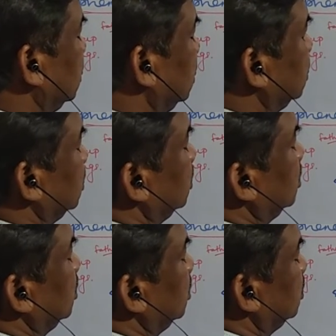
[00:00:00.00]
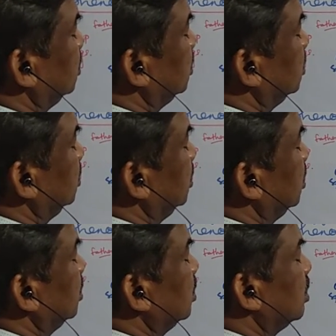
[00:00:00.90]
A in
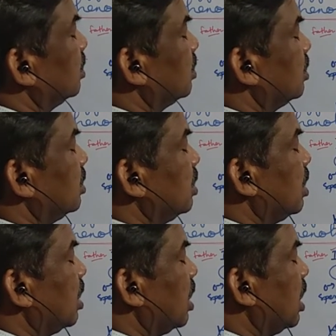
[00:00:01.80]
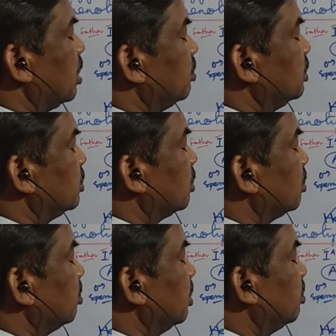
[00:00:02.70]
RBC or
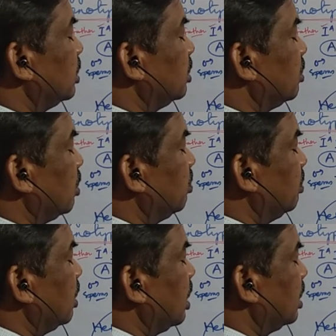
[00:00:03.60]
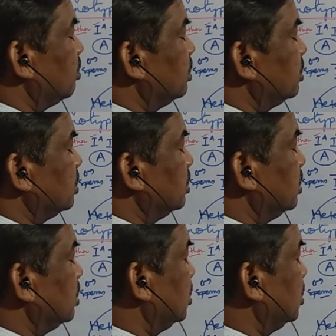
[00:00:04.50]
the membrane of RBC,